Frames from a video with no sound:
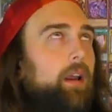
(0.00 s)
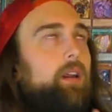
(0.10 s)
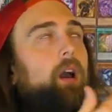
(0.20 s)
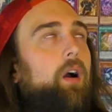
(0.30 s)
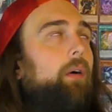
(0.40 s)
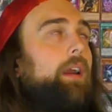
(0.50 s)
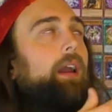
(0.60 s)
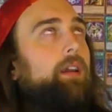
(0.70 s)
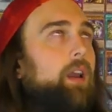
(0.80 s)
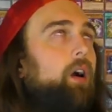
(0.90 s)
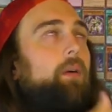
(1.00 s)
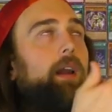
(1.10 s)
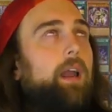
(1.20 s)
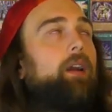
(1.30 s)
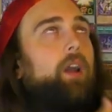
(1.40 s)
and going and
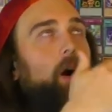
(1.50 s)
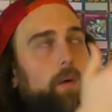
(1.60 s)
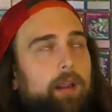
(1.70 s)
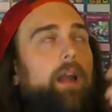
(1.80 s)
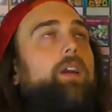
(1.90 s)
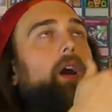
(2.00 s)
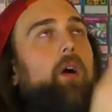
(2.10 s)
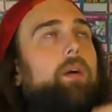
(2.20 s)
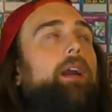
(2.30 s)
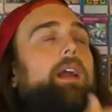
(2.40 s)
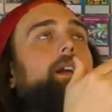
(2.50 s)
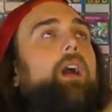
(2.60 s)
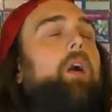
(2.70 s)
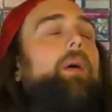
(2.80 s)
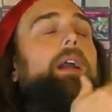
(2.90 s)
going and going and going and
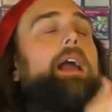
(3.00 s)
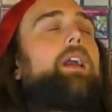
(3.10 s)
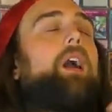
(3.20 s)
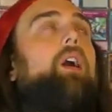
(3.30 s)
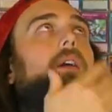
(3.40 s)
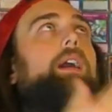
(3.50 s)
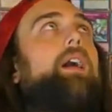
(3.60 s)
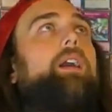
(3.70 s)
going and going